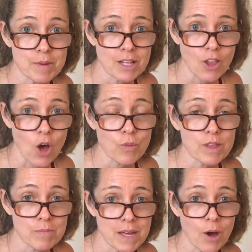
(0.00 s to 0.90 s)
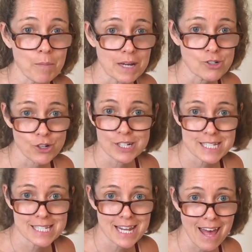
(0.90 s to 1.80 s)
along with me on my journey
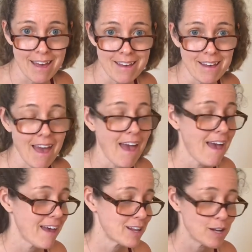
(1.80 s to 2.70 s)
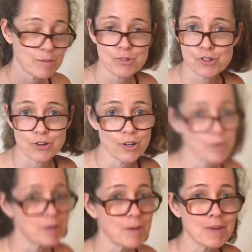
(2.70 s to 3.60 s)
today, and I'm sure it'll
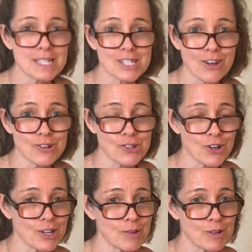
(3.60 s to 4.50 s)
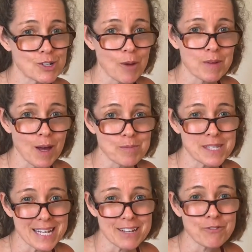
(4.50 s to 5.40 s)
be a month-long journey, which I'll be
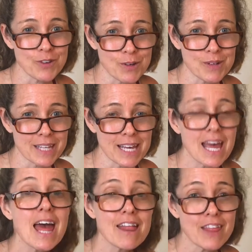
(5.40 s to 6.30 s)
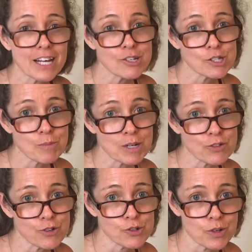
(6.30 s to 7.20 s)
updating frequently. Thank you so much
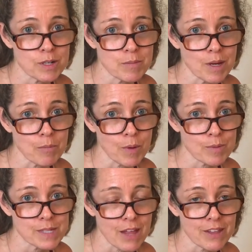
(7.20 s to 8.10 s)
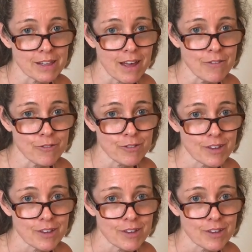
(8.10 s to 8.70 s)
for joining me on Barb's Healthy Life.